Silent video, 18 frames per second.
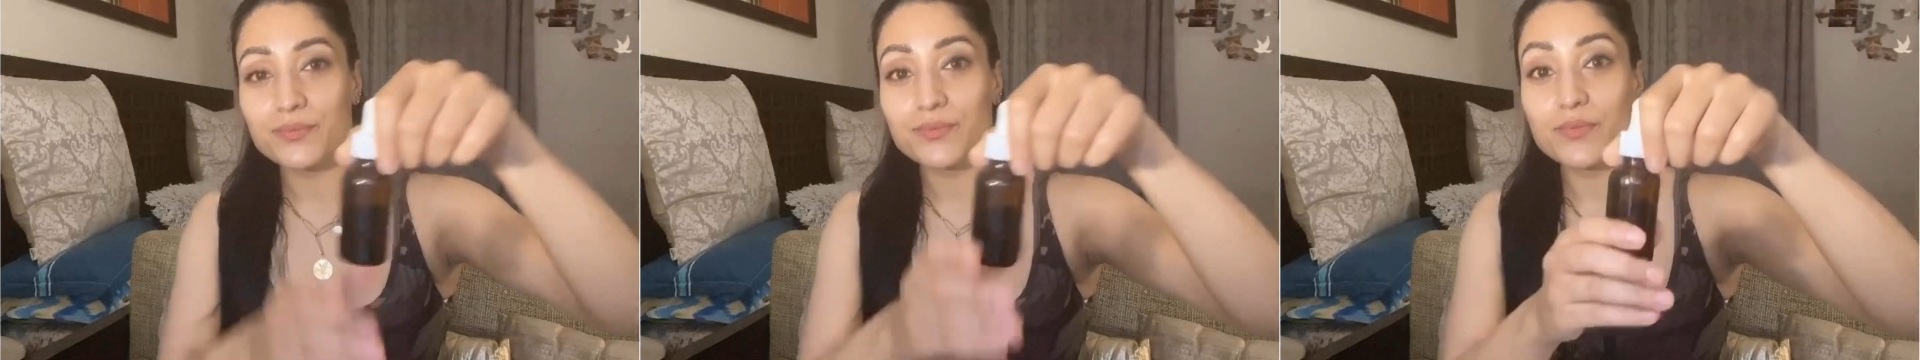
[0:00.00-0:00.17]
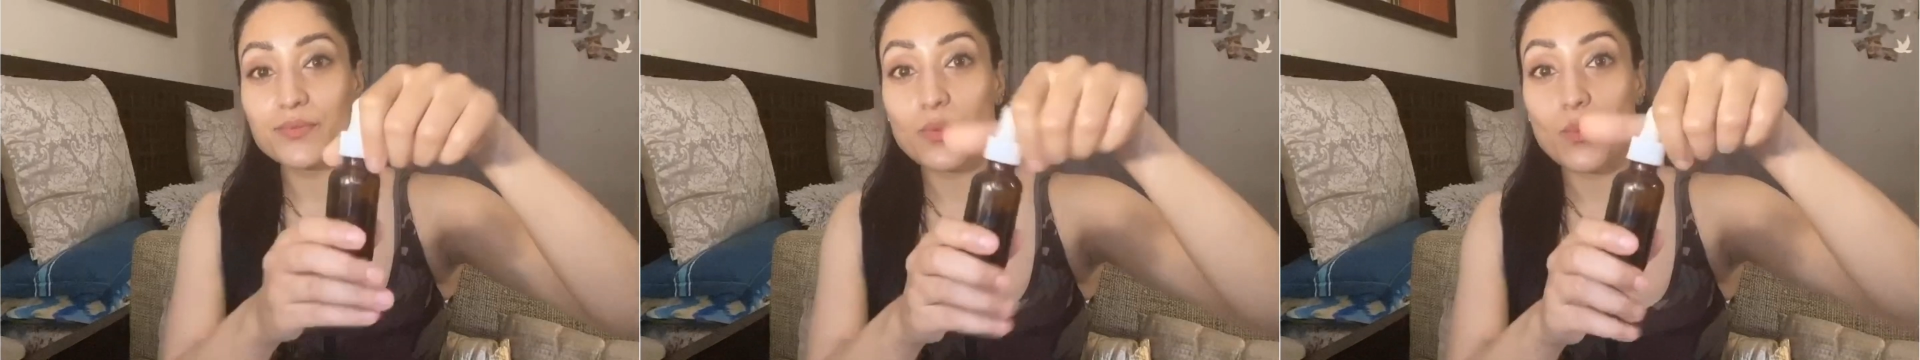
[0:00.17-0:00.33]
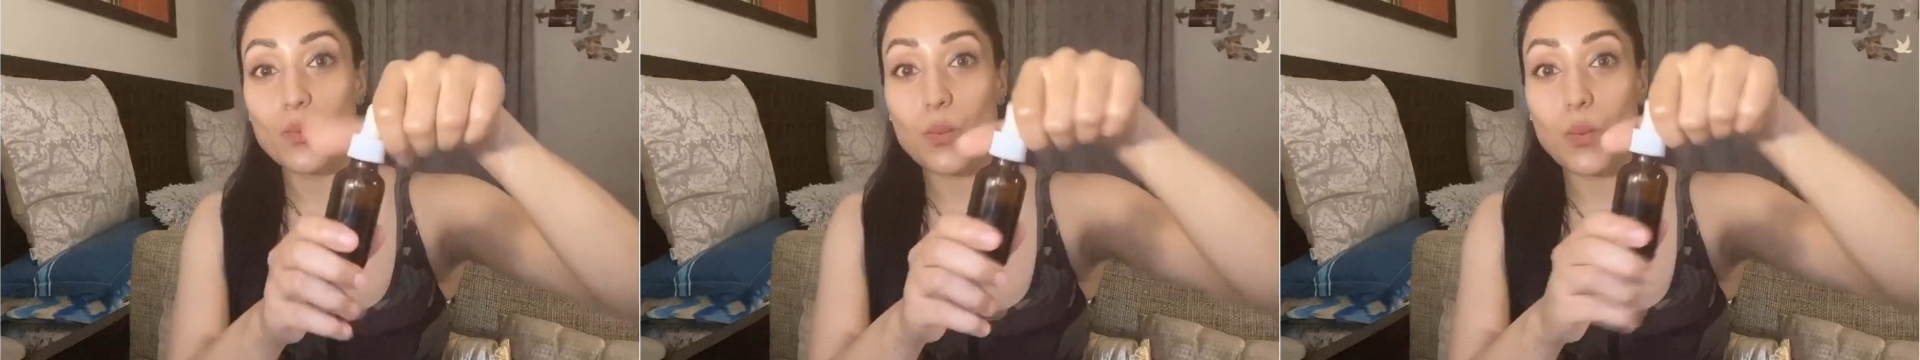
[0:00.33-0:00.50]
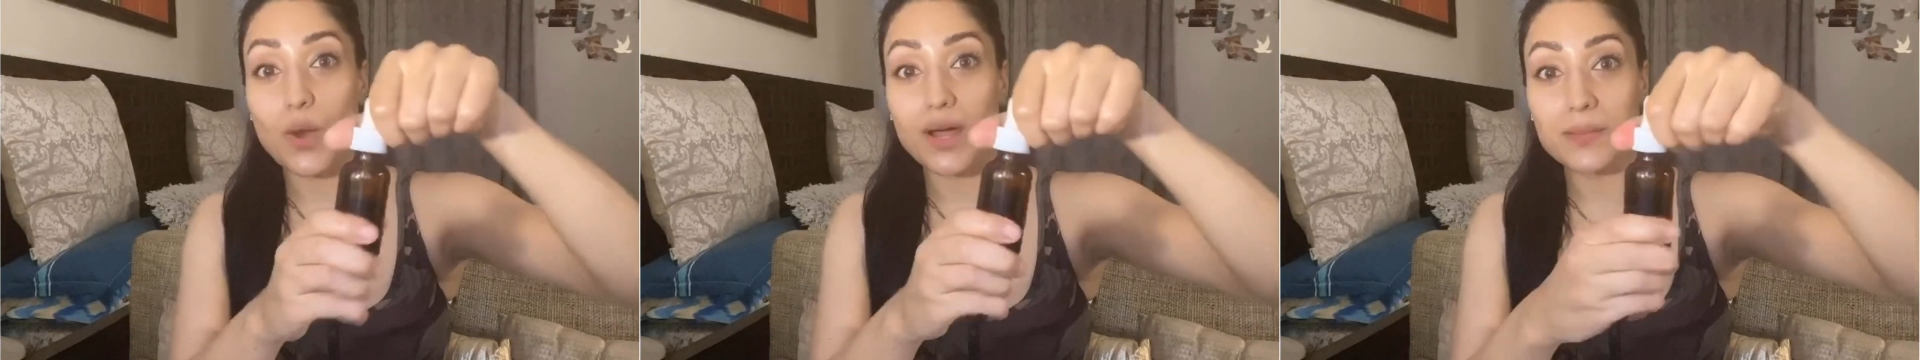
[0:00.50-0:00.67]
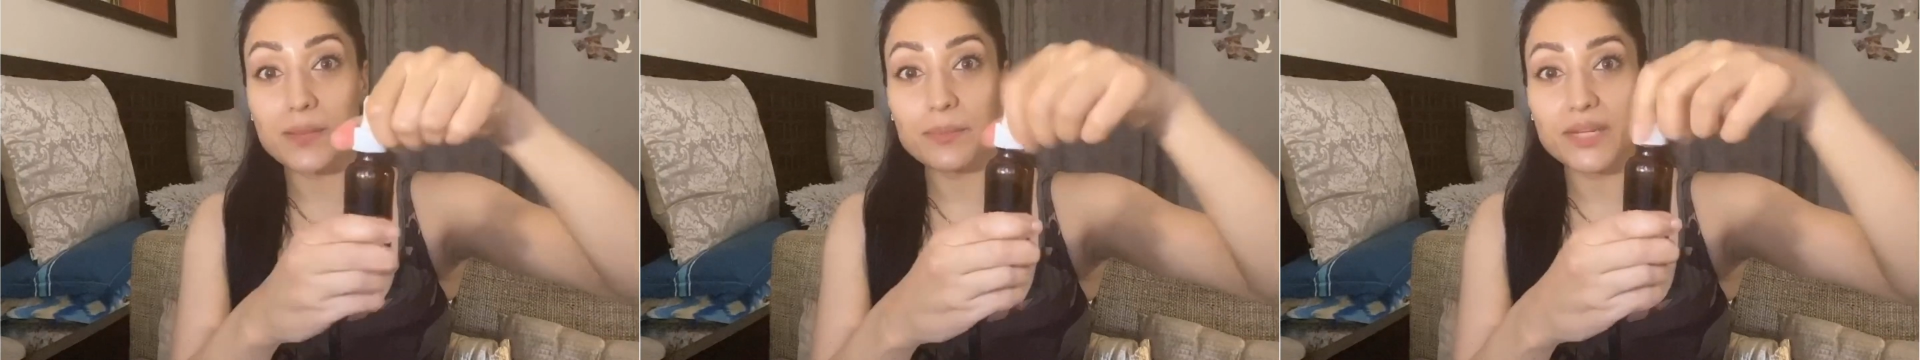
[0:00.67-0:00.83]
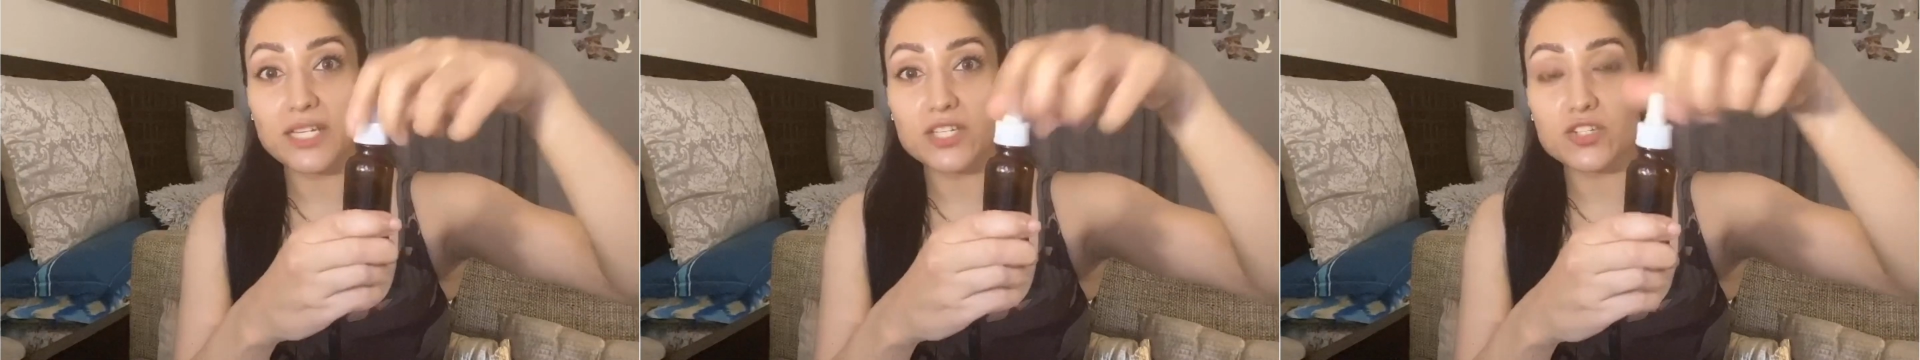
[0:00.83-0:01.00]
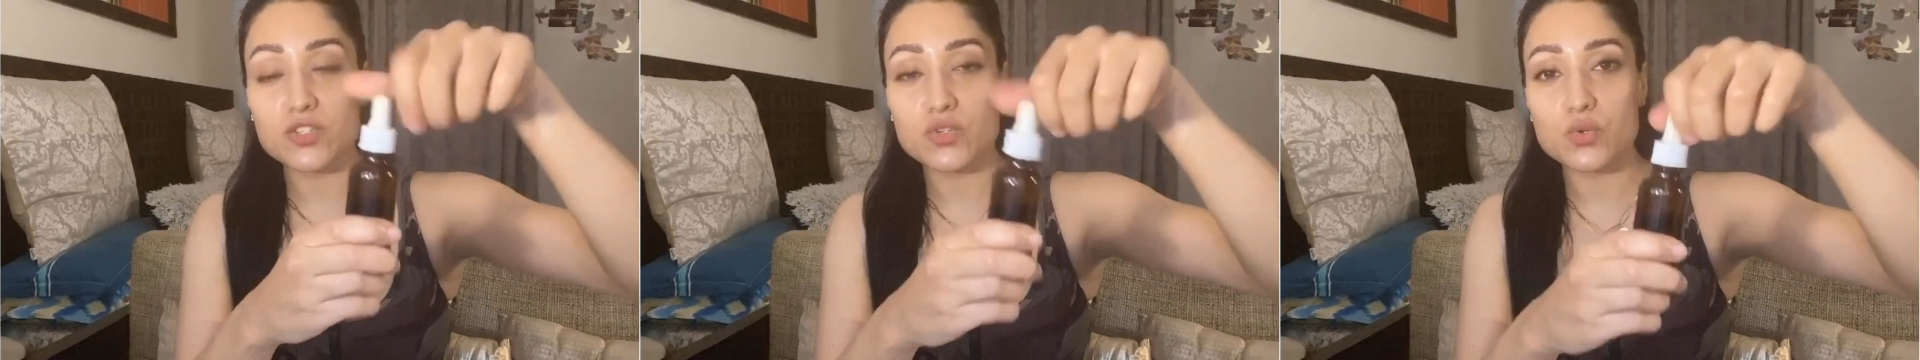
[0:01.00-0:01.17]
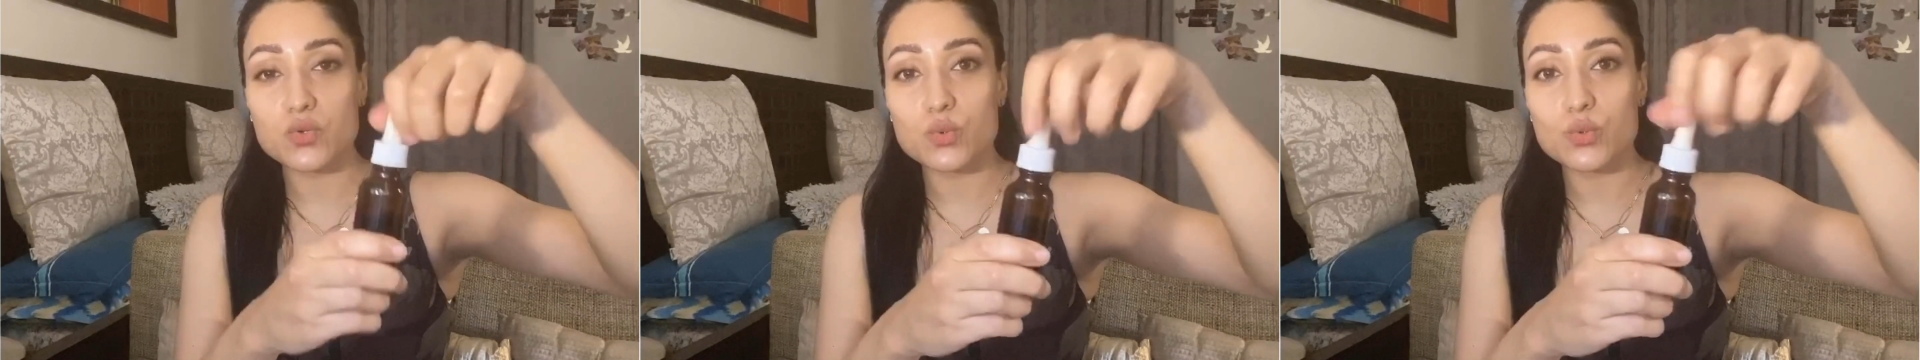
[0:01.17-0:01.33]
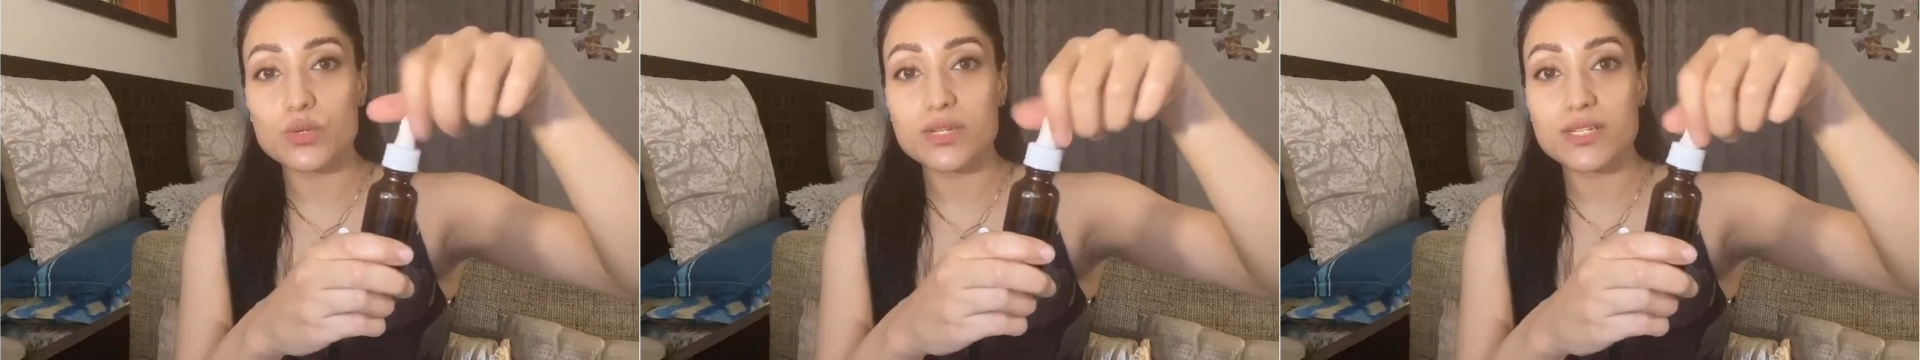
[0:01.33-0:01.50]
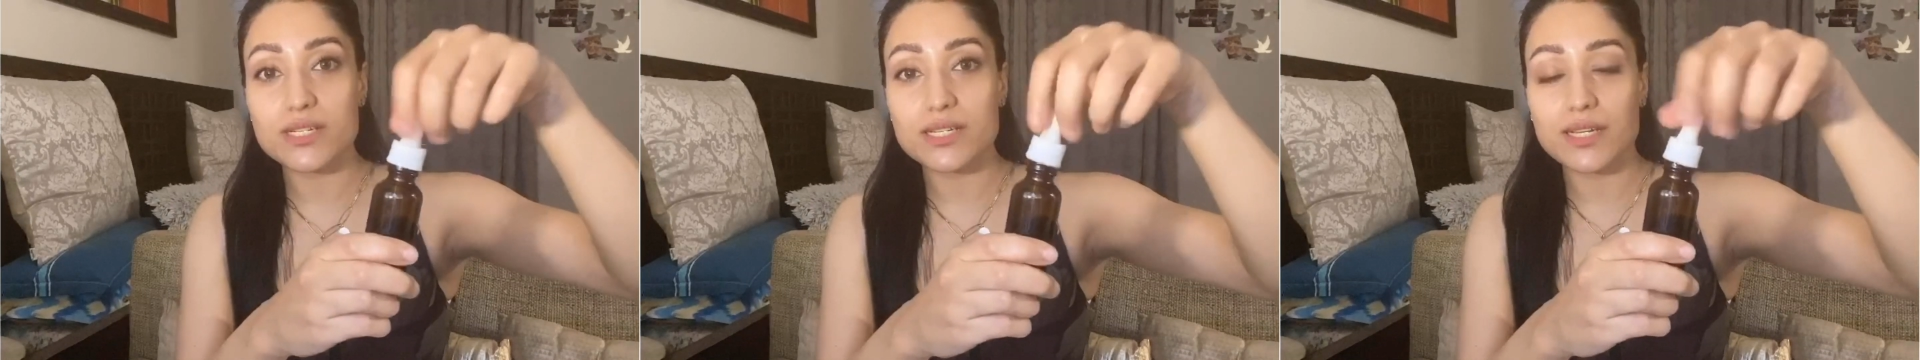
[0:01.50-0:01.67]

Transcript: one beetroot